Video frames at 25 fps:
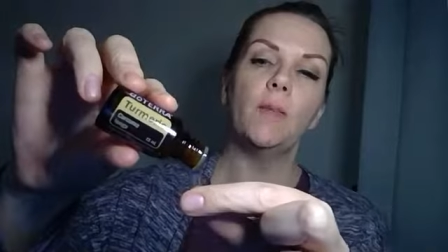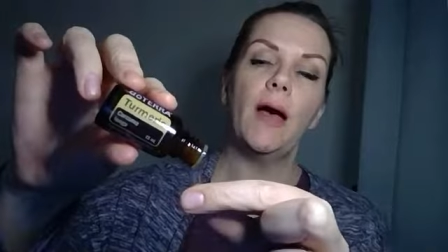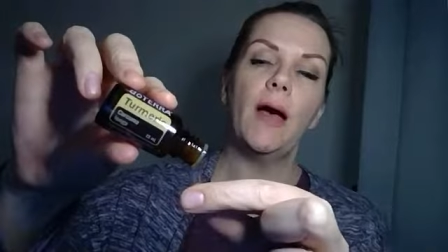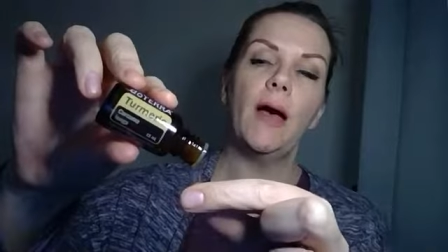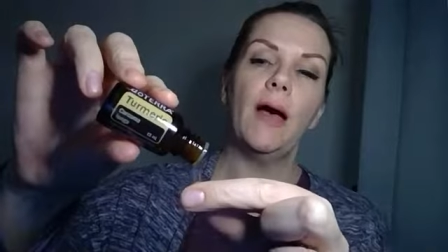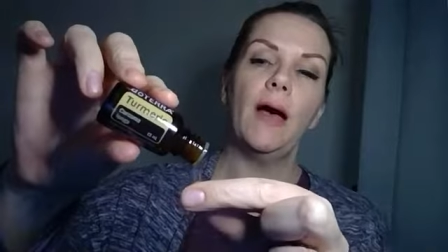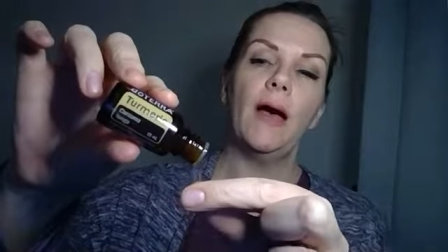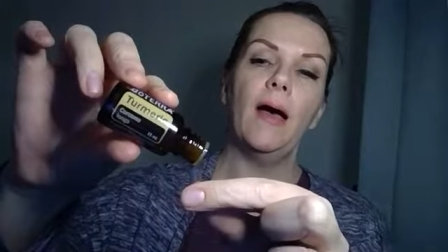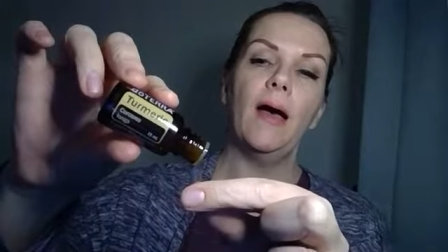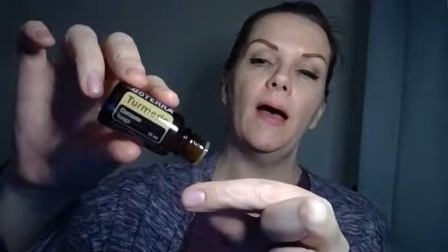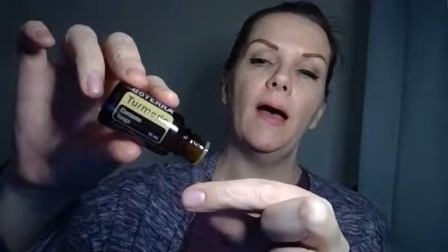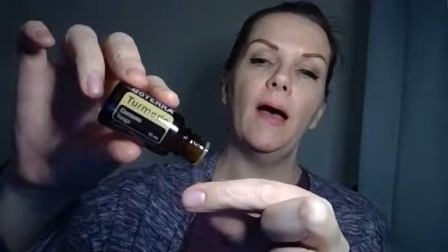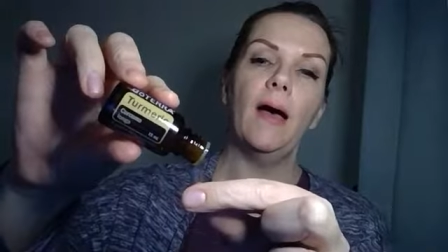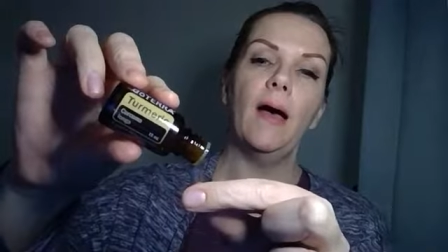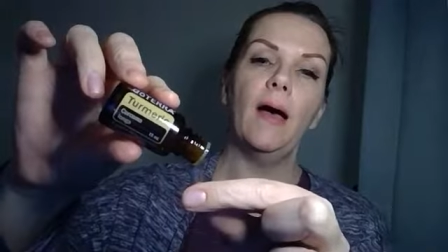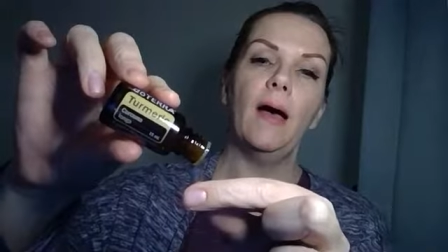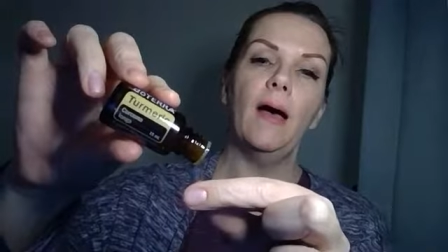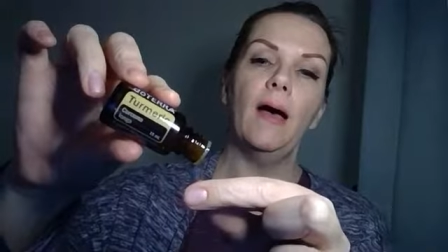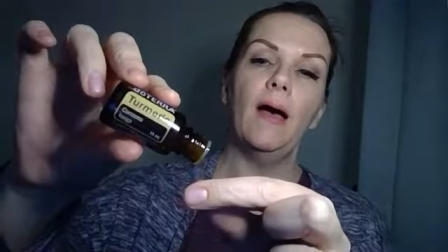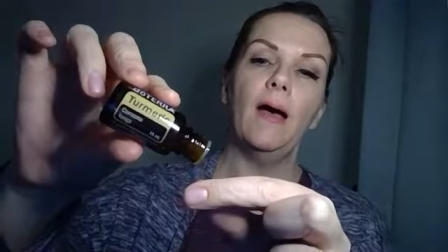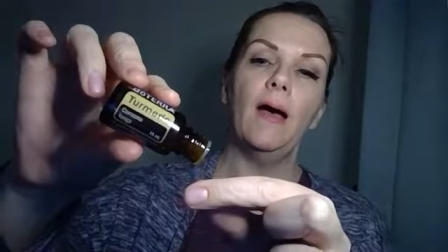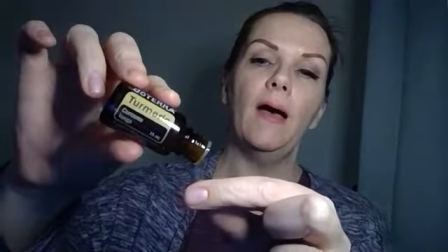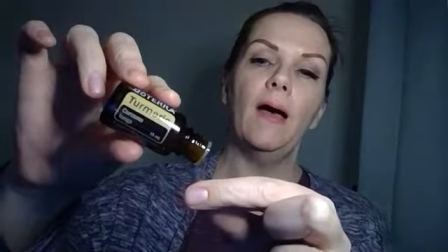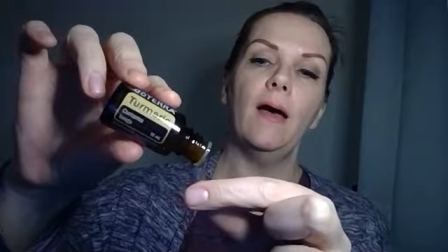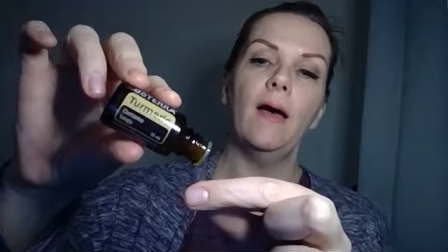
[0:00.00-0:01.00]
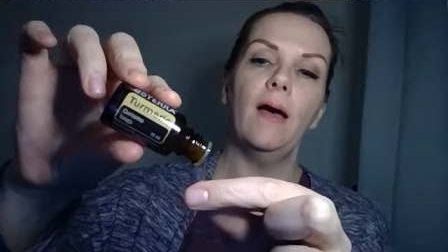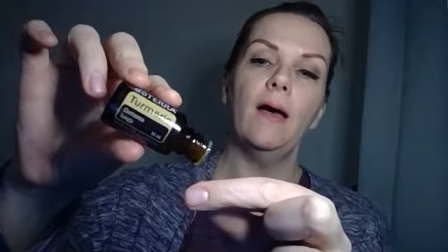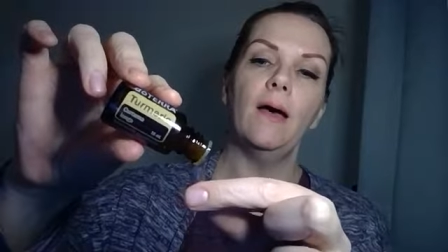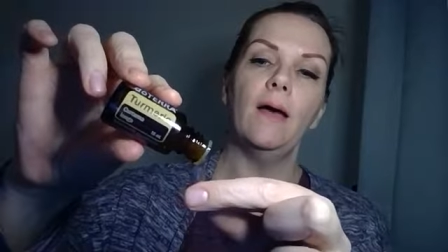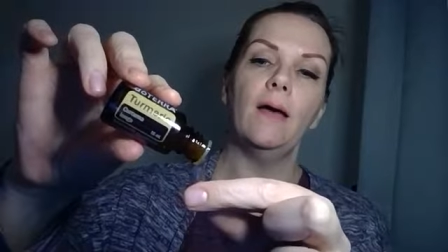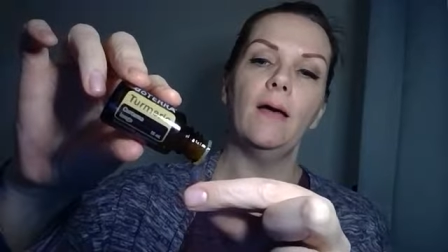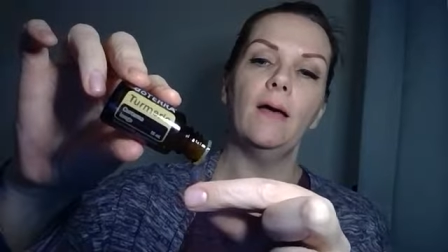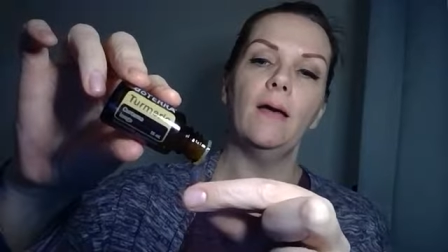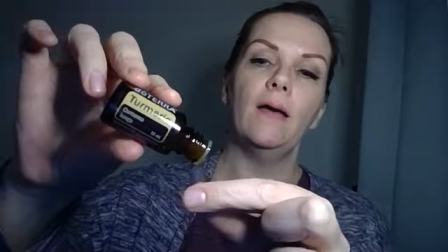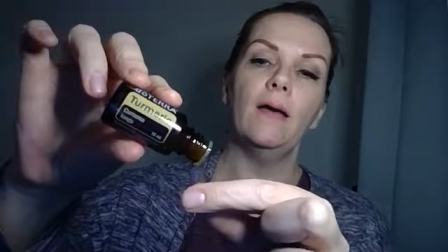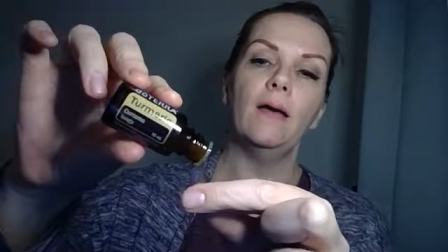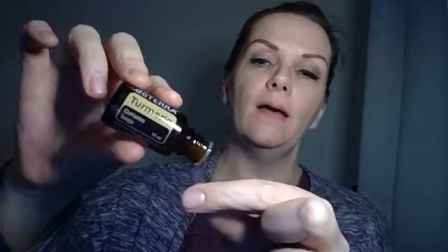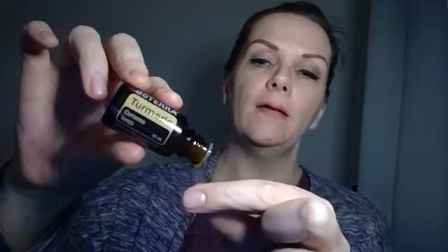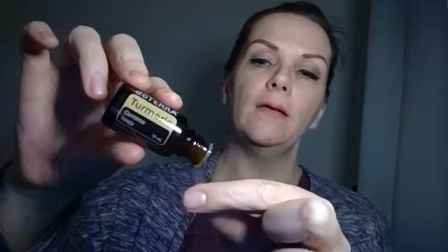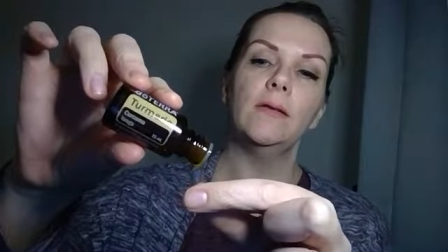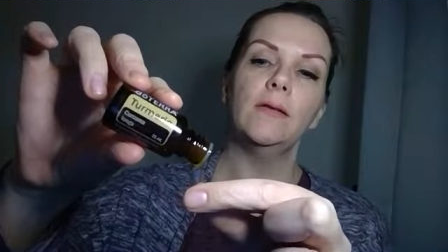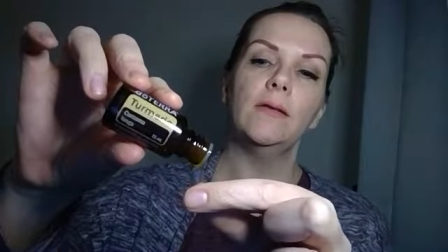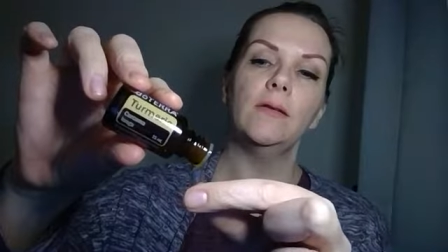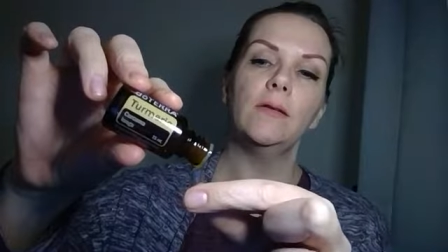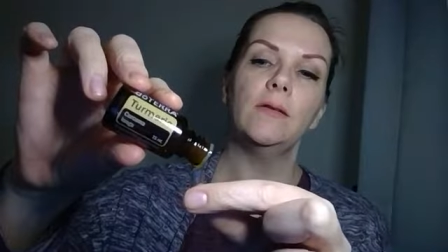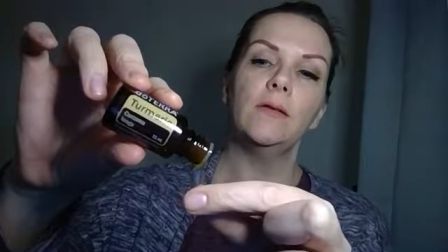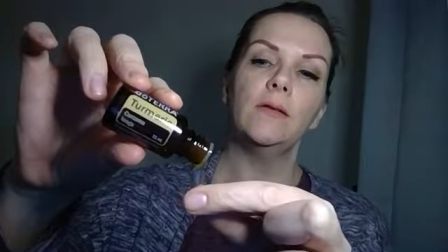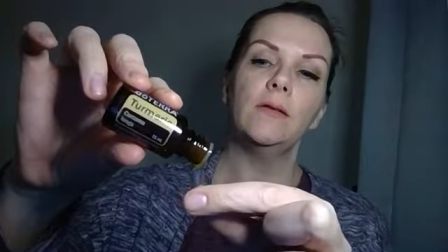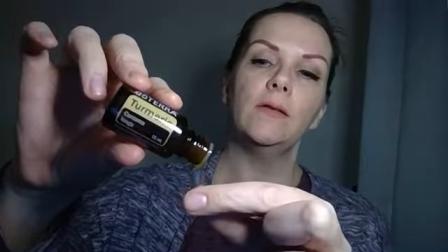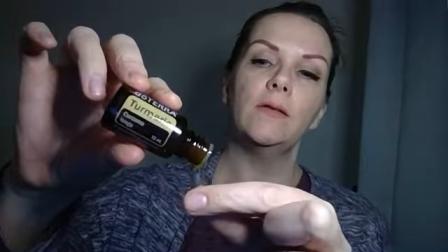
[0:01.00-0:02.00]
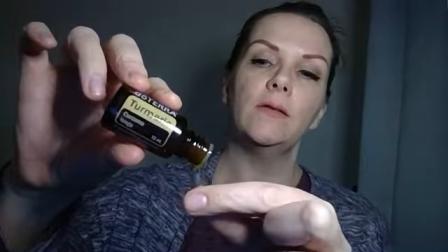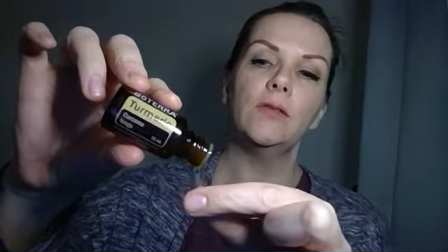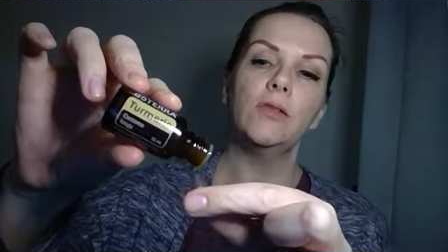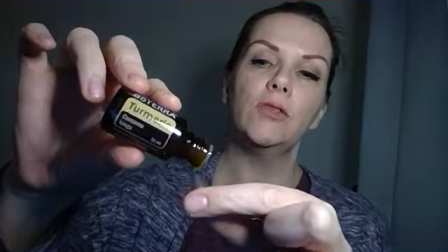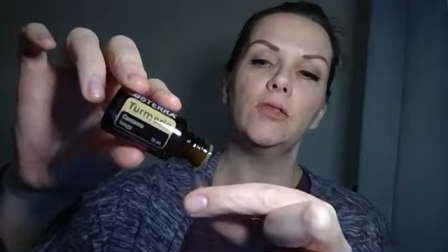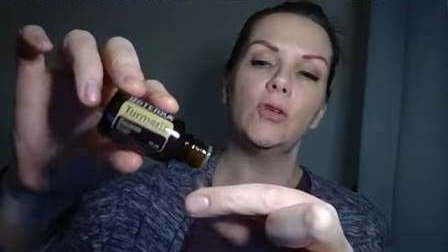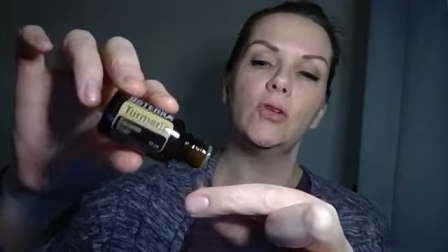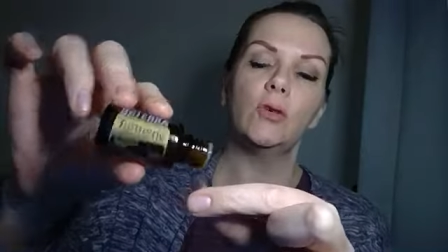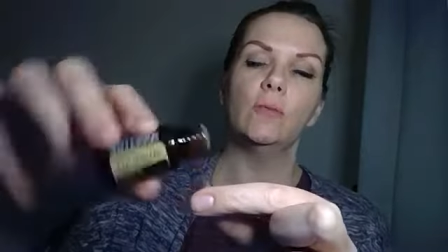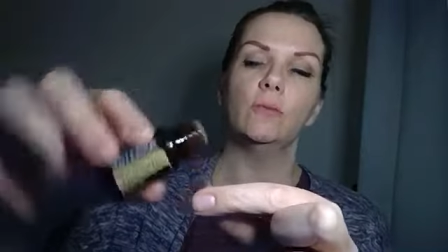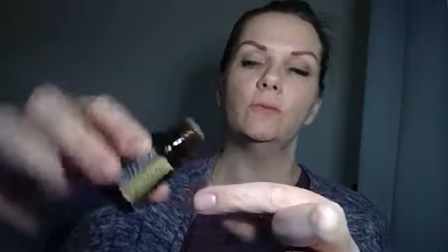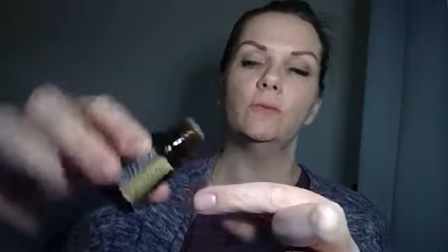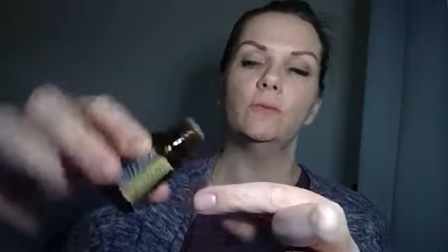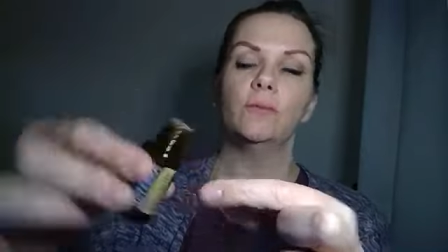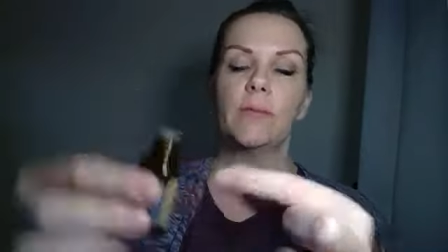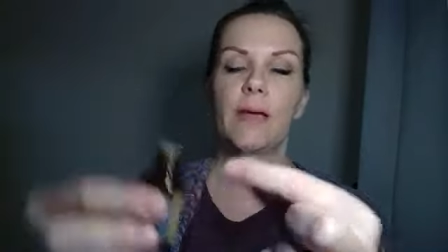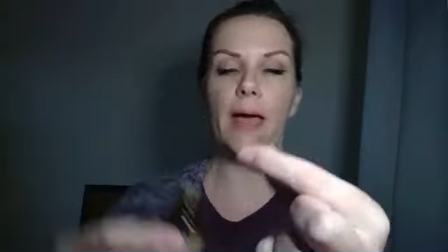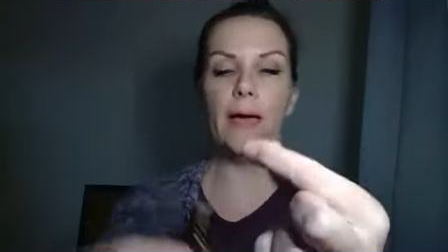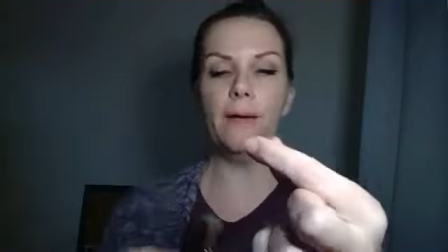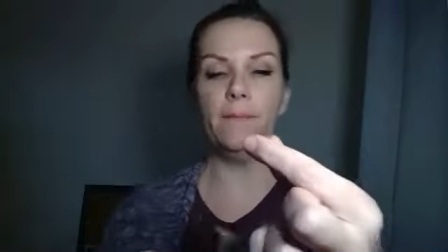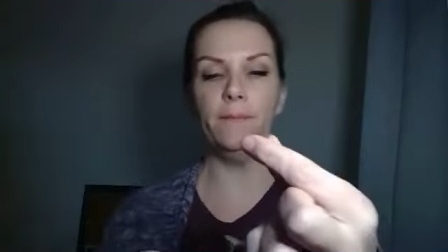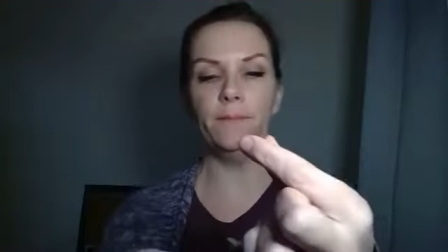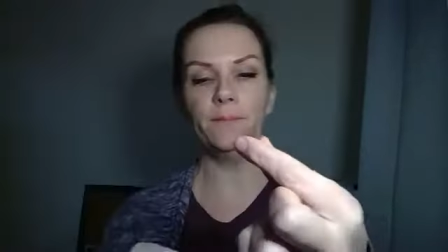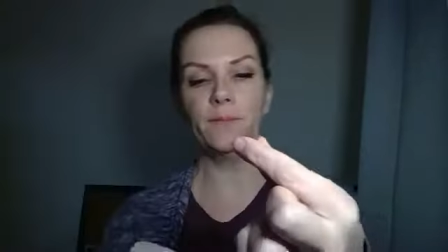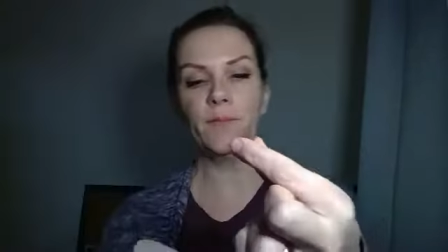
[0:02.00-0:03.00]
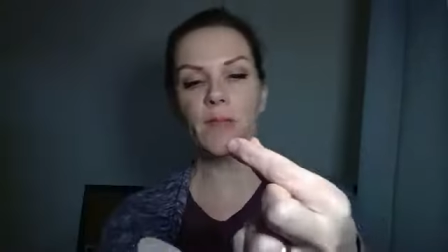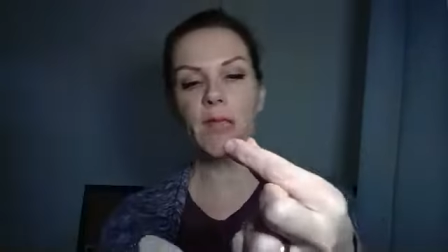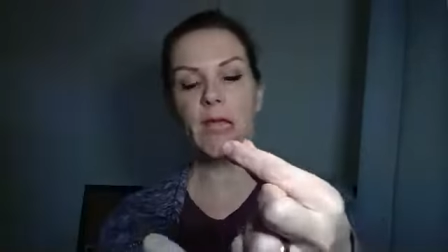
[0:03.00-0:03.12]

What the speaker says: and 2. Okay.